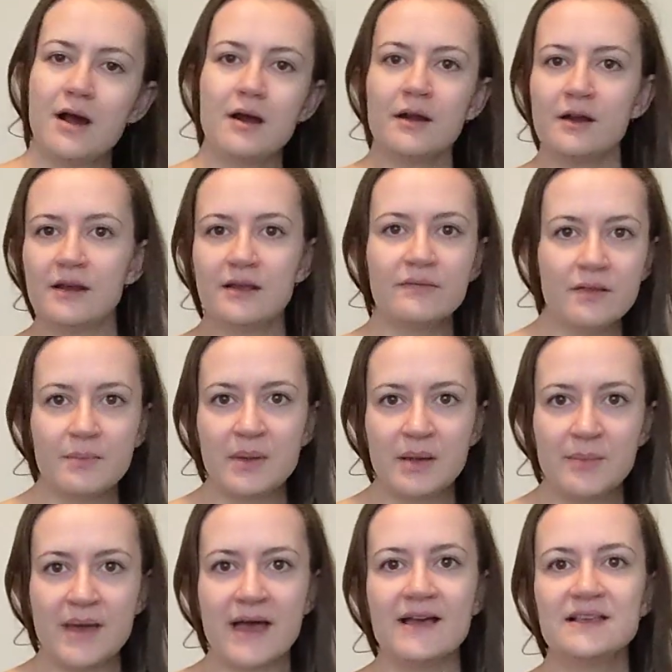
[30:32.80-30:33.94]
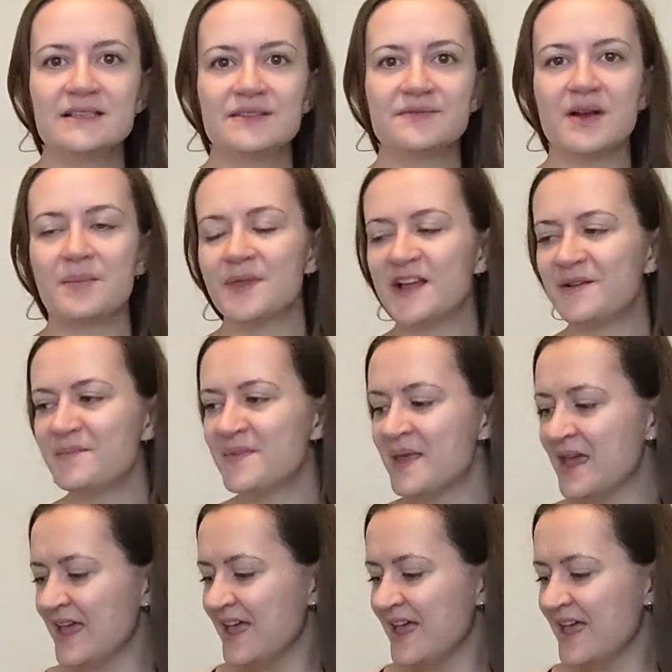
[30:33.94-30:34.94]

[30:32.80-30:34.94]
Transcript: already flipping bags from them.